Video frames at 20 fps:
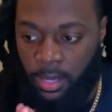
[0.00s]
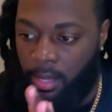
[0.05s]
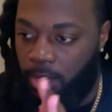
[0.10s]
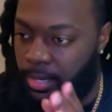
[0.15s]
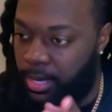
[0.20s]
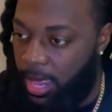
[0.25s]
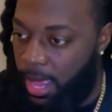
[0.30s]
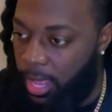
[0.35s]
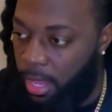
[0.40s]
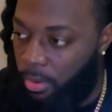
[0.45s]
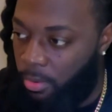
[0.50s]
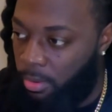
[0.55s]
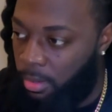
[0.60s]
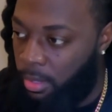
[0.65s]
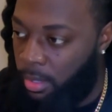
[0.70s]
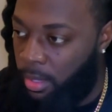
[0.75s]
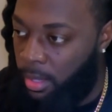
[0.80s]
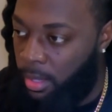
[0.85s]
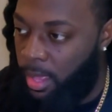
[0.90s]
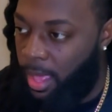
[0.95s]
Now,
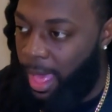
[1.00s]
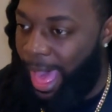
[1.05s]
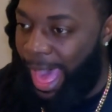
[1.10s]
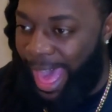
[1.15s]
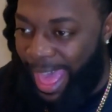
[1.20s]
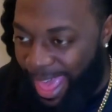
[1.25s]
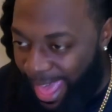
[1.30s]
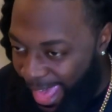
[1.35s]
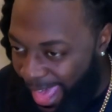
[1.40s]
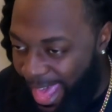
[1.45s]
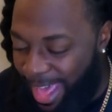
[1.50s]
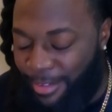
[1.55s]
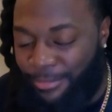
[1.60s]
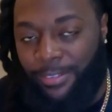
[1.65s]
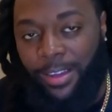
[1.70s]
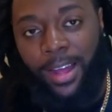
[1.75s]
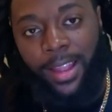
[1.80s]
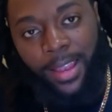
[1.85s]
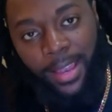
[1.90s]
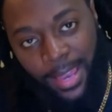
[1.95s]
I have
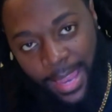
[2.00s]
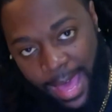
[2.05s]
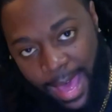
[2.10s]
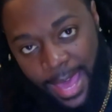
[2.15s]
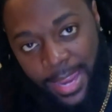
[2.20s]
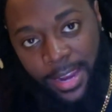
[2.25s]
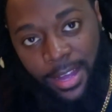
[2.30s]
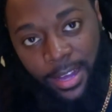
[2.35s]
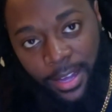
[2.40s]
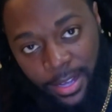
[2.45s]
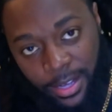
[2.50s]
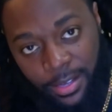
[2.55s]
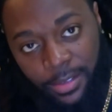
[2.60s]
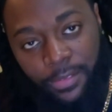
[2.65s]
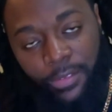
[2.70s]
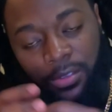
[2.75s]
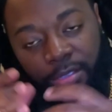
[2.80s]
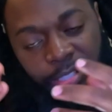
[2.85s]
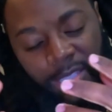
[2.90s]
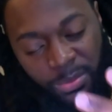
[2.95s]
a lot
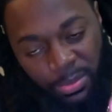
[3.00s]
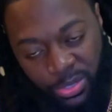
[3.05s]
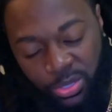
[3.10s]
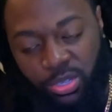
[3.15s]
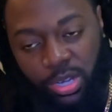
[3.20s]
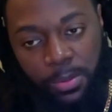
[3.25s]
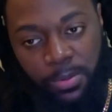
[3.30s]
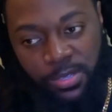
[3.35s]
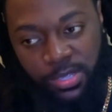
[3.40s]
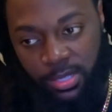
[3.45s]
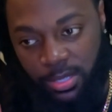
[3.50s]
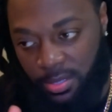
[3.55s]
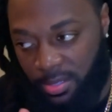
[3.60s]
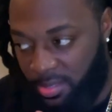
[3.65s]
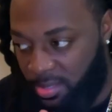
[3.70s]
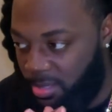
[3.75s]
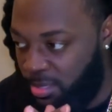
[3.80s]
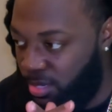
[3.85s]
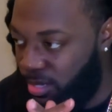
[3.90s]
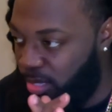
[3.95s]
of
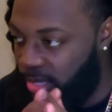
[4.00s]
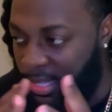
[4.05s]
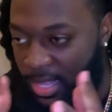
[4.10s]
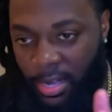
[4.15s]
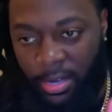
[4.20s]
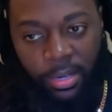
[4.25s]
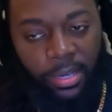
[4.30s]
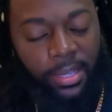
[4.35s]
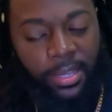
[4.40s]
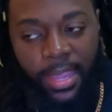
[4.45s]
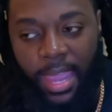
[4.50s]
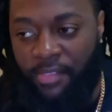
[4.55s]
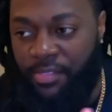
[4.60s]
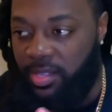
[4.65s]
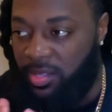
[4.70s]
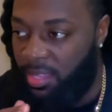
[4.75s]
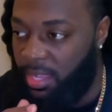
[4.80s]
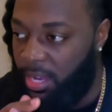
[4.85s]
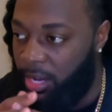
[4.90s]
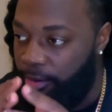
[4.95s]
subscriptions, literally
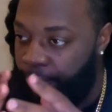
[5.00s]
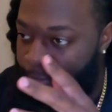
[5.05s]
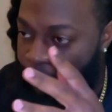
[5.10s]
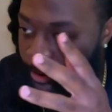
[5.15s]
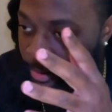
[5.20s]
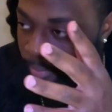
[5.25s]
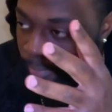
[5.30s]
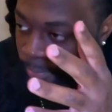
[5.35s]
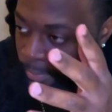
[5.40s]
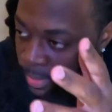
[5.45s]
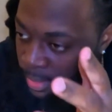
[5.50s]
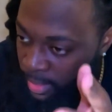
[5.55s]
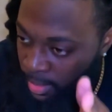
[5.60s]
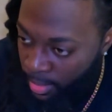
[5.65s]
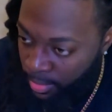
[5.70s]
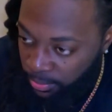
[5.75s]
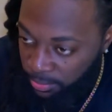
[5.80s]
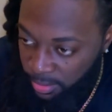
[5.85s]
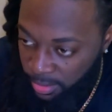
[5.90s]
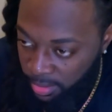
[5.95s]
everything from
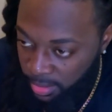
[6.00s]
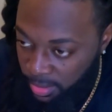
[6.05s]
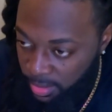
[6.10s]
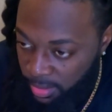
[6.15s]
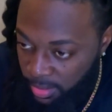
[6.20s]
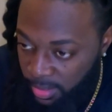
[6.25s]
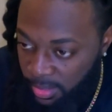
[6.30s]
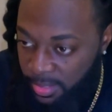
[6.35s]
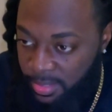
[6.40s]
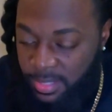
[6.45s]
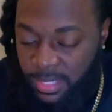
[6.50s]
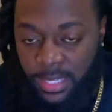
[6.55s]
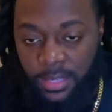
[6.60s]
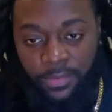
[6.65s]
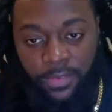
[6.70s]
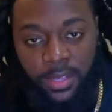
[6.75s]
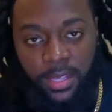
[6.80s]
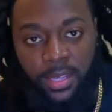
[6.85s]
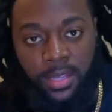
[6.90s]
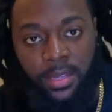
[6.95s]
the
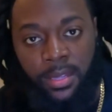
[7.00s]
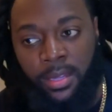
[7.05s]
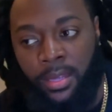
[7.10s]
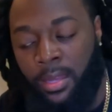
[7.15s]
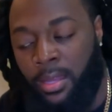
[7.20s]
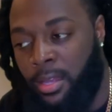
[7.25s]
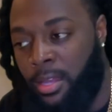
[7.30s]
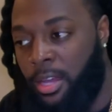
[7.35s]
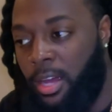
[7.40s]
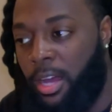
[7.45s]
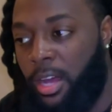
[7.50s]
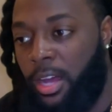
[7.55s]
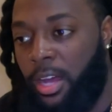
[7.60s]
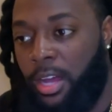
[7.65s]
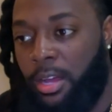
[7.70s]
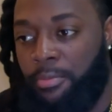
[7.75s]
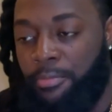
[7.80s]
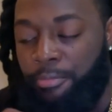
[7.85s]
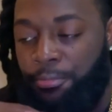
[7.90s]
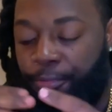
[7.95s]
TV,
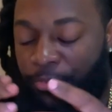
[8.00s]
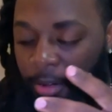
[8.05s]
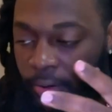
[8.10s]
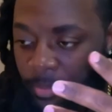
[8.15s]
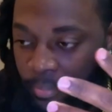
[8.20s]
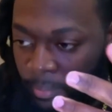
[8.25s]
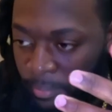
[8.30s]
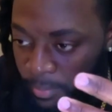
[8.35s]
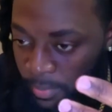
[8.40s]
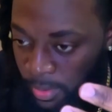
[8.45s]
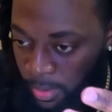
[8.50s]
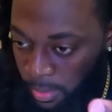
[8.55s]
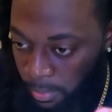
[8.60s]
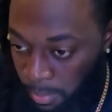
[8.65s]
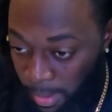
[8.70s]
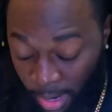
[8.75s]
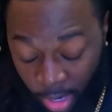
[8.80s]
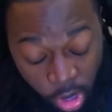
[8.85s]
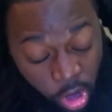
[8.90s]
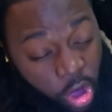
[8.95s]
um, from
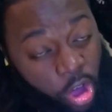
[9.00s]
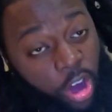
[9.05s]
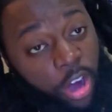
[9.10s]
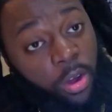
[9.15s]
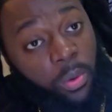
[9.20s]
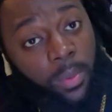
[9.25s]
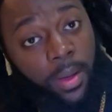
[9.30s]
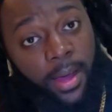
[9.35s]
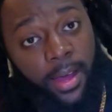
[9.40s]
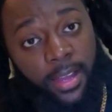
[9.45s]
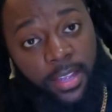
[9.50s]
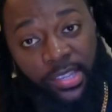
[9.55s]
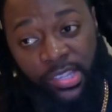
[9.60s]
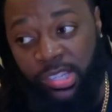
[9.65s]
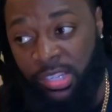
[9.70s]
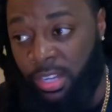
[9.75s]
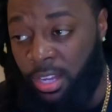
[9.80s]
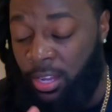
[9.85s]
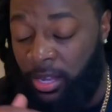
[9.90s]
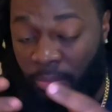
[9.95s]
my car
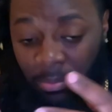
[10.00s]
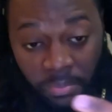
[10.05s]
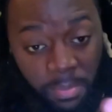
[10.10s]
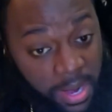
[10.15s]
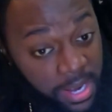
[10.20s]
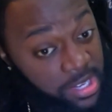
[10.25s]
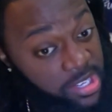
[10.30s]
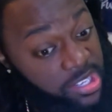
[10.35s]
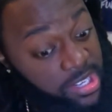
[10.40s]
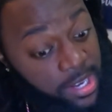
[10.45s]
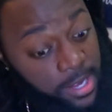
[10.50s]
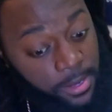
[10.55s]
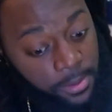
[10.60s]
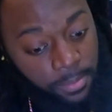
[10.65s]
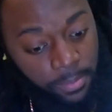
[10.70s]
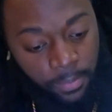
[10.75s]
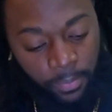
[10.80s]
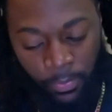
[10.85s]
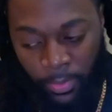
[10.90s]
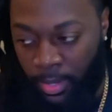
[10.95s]
wash, my gym.